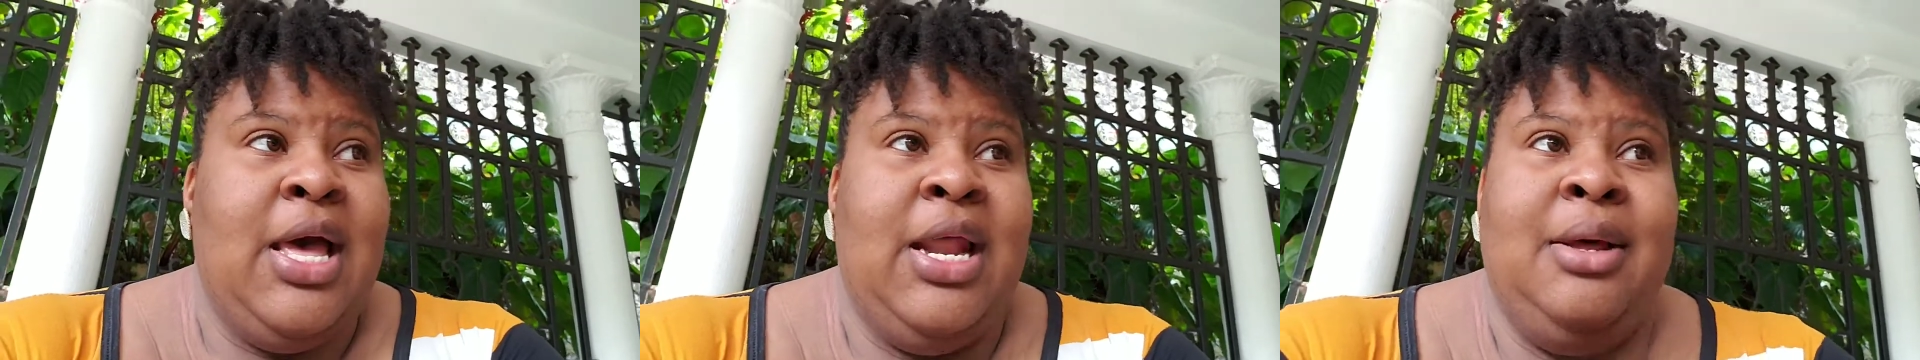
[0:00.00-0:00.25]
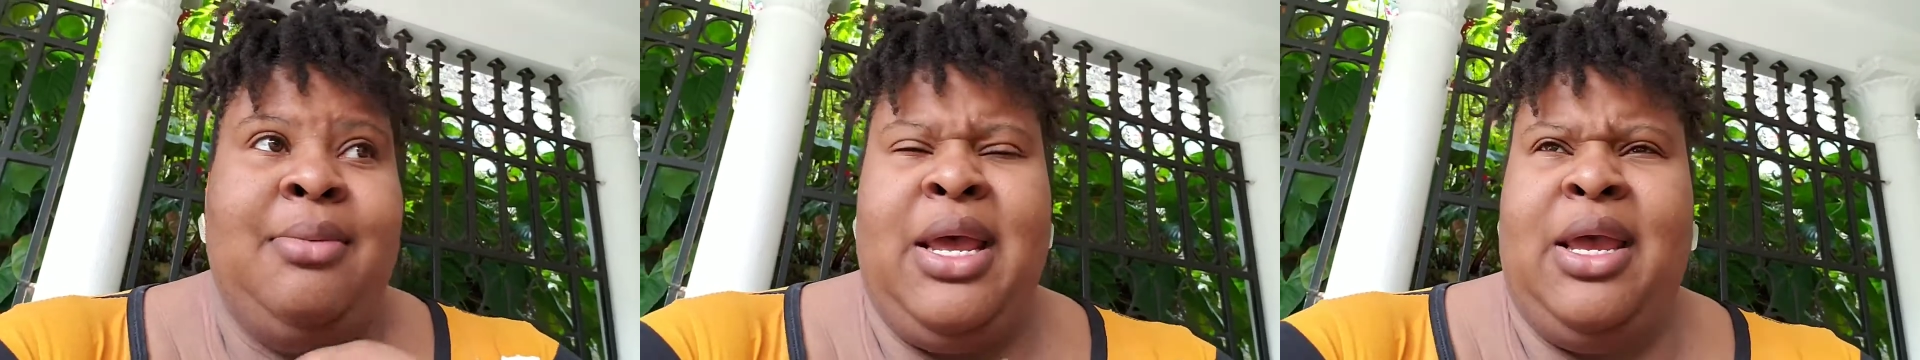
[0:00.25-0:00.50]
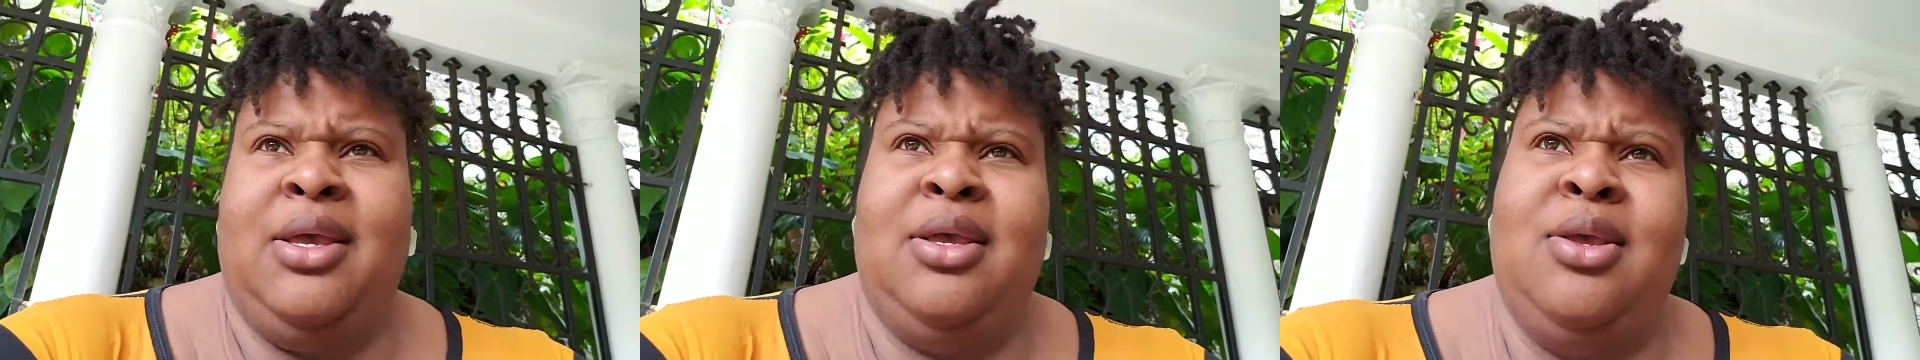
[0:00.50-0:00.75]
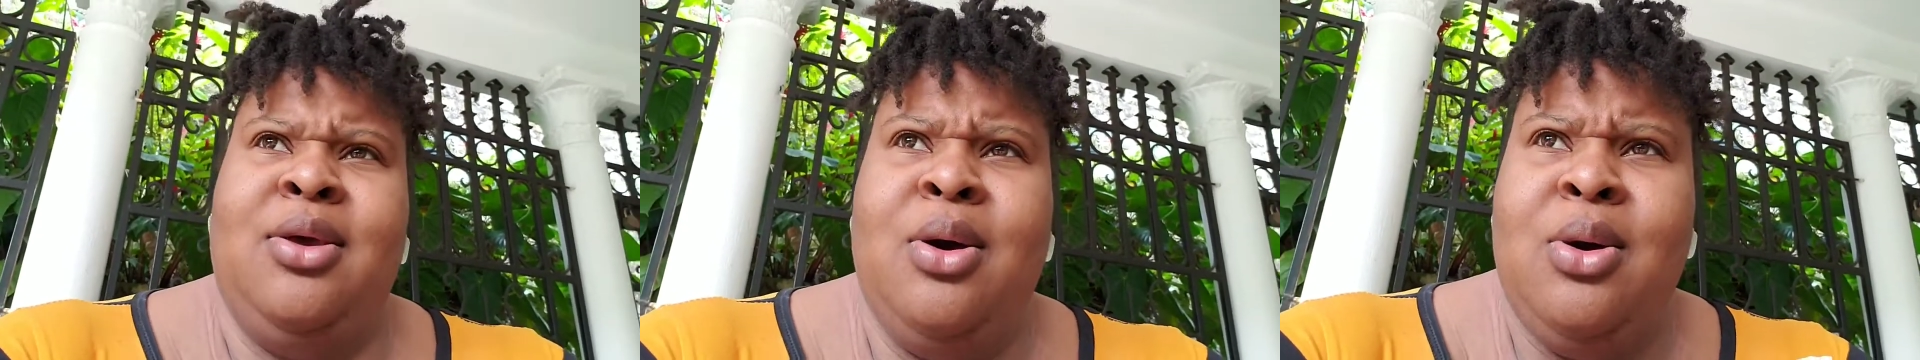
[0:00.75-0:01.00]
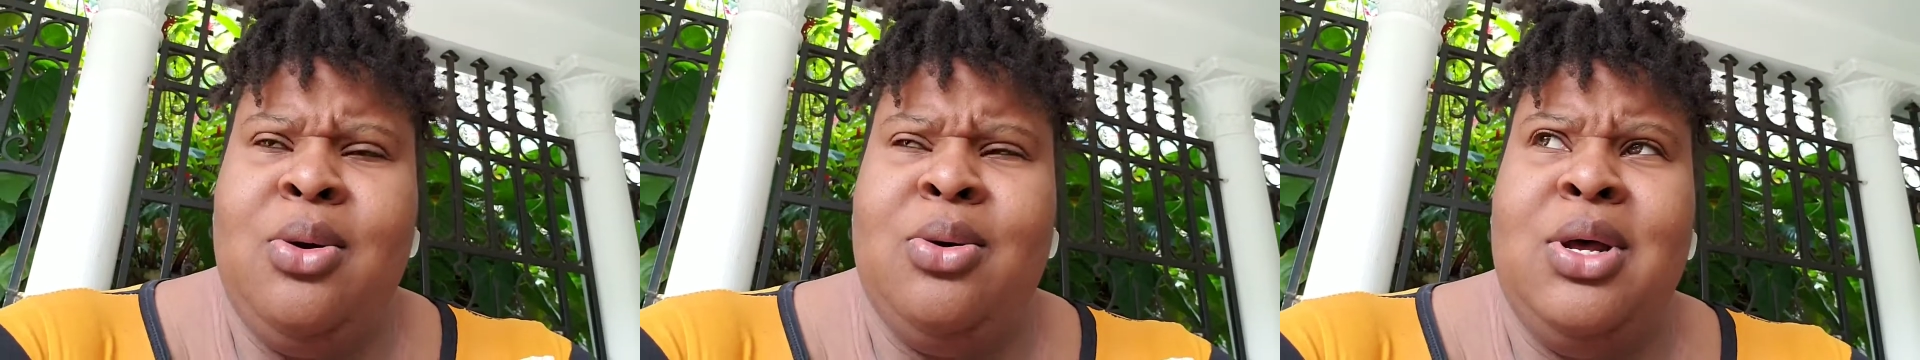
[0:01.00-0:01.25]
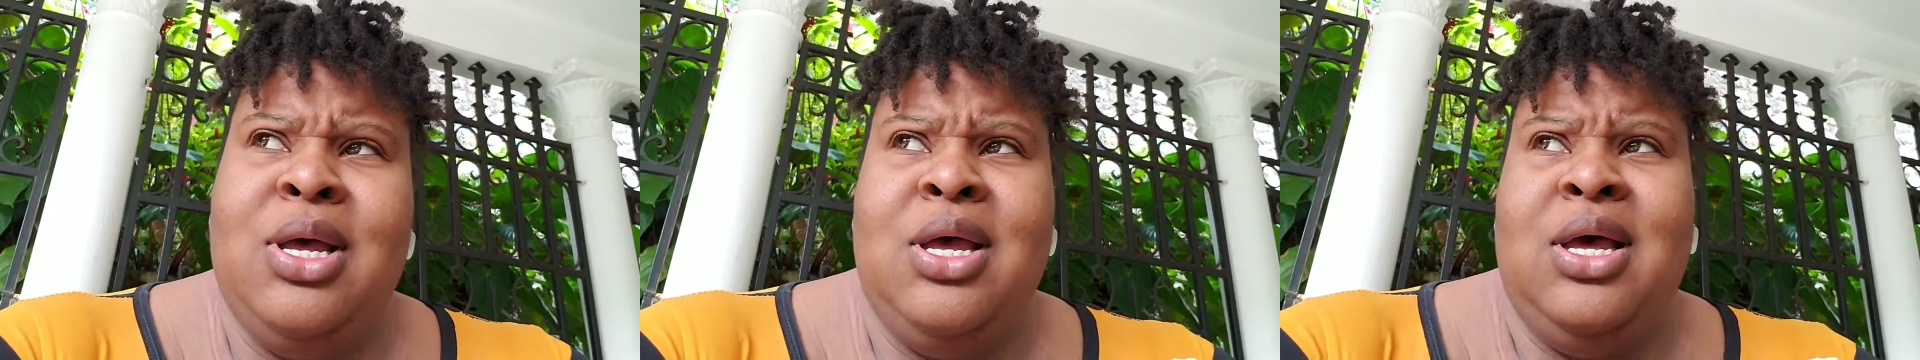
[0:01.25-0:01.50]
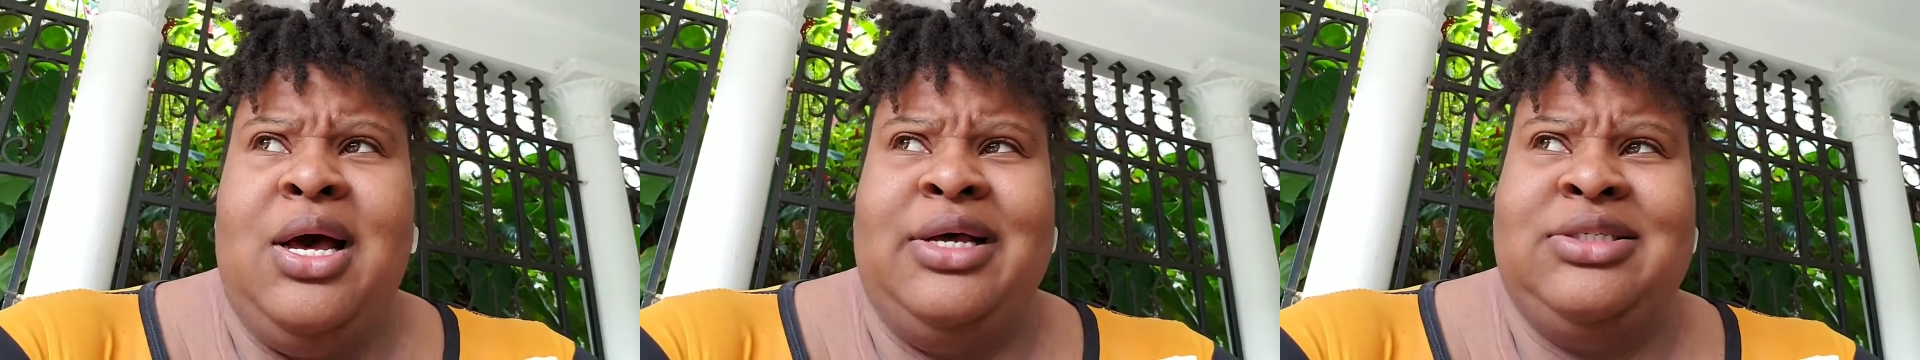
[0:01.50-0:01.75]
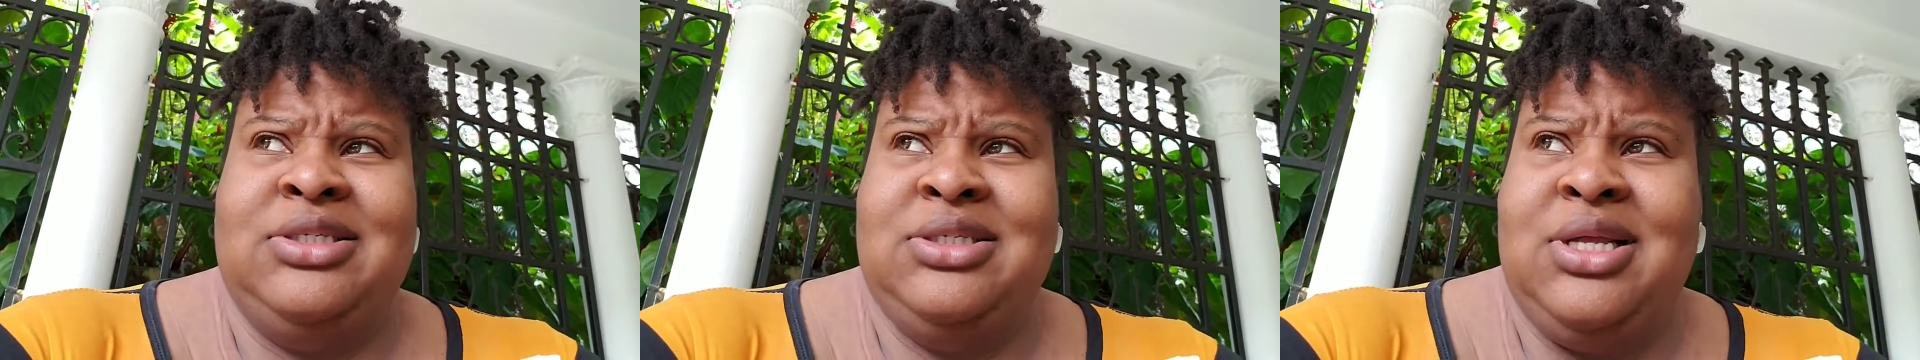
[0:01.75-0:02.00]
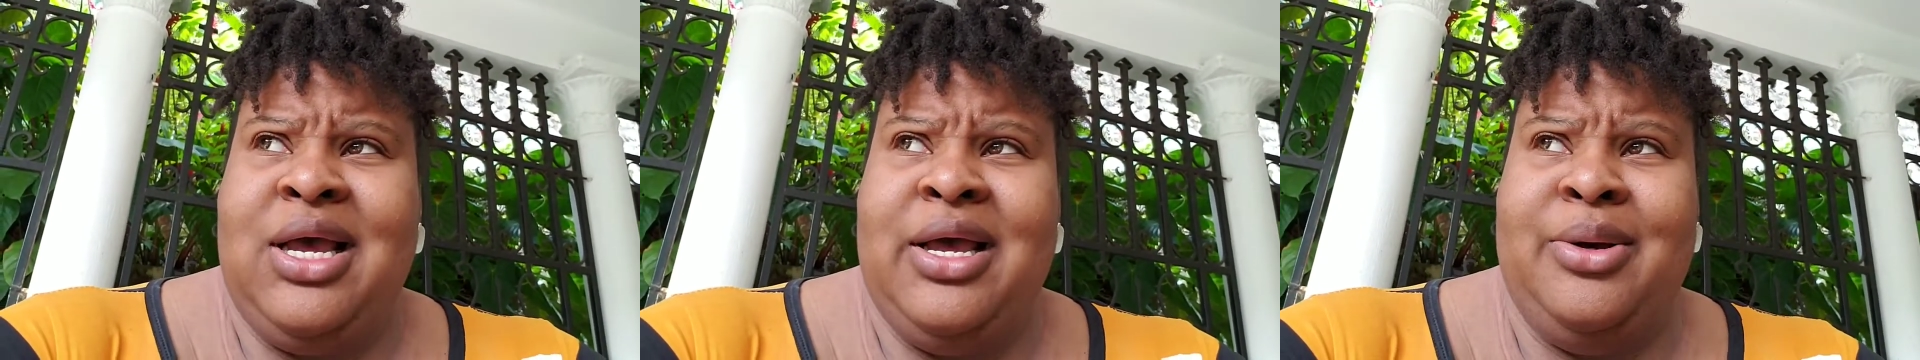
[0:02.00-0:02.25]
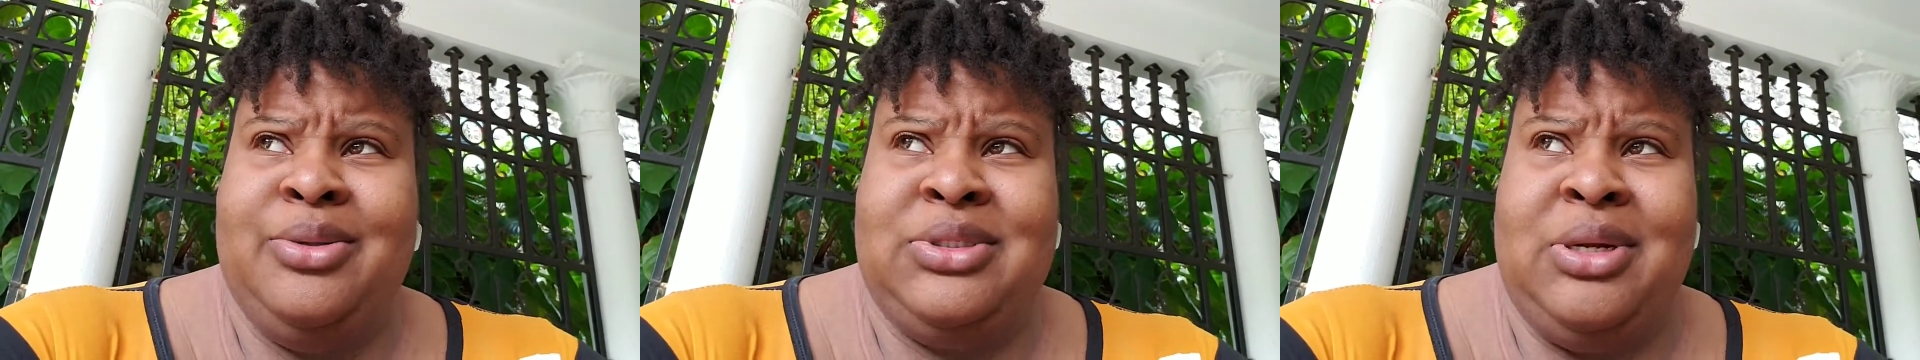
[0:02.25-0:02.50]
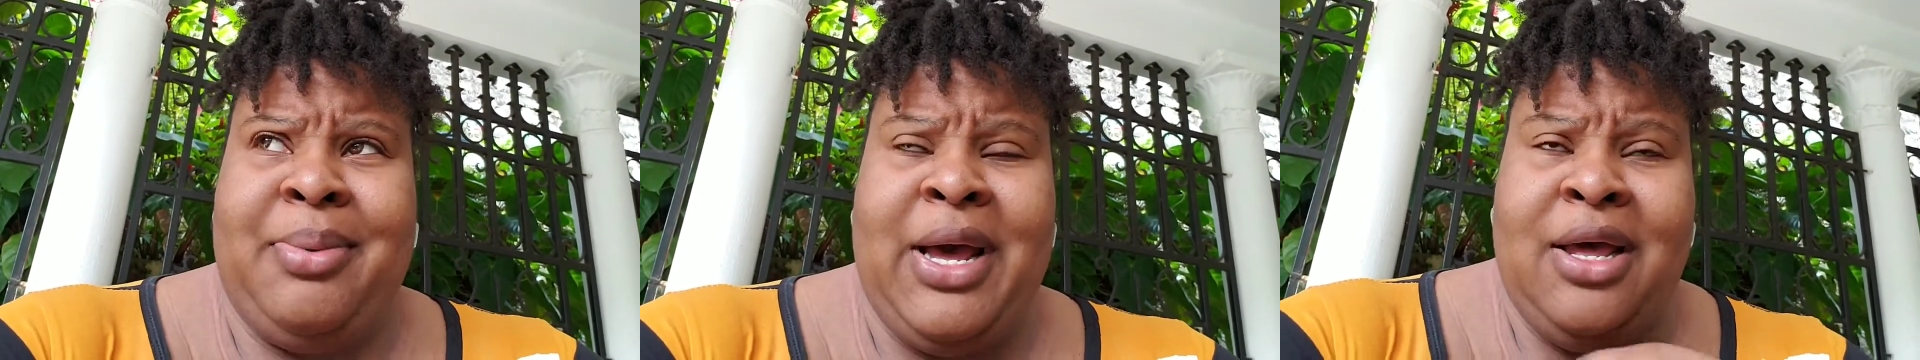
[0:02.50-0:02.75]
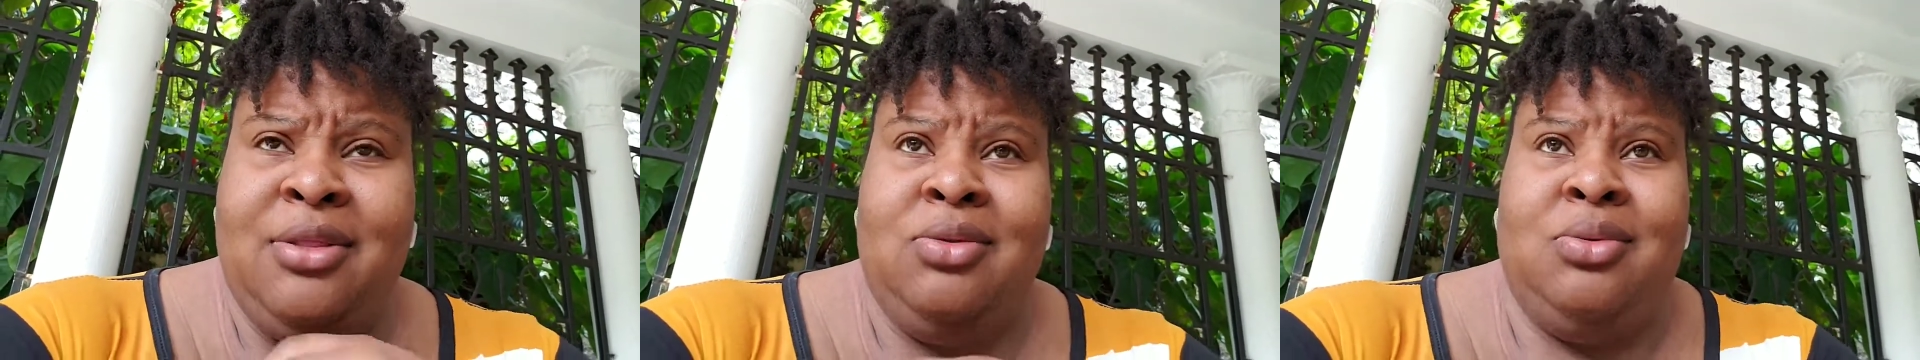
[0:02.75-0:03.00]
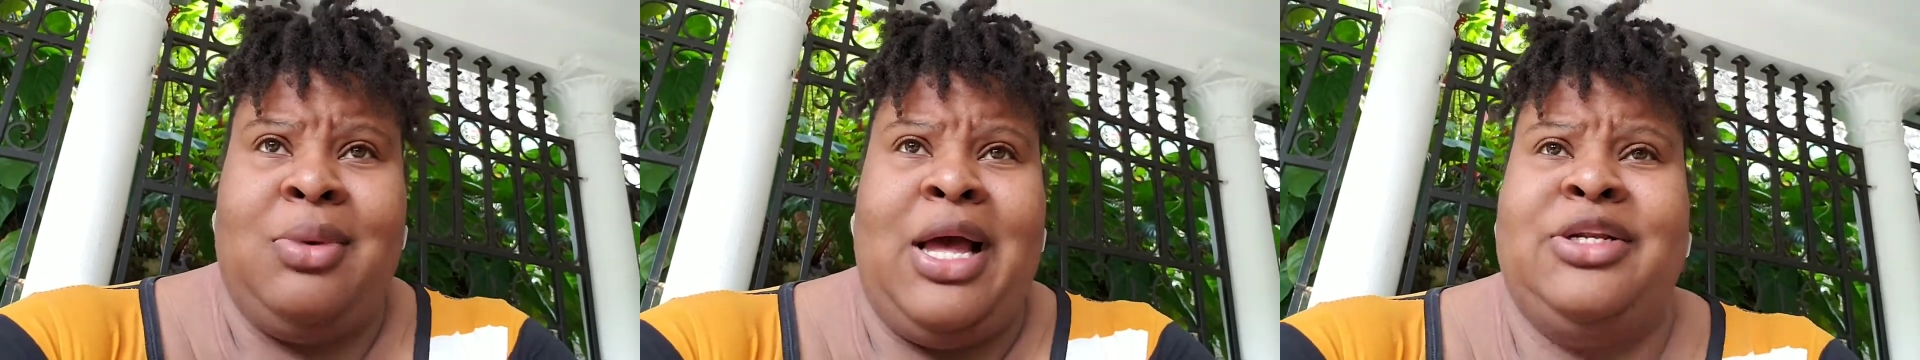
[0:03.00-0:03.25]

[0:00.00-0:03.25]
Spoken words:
And I'm like, yo, our sister got to go to the bathroom.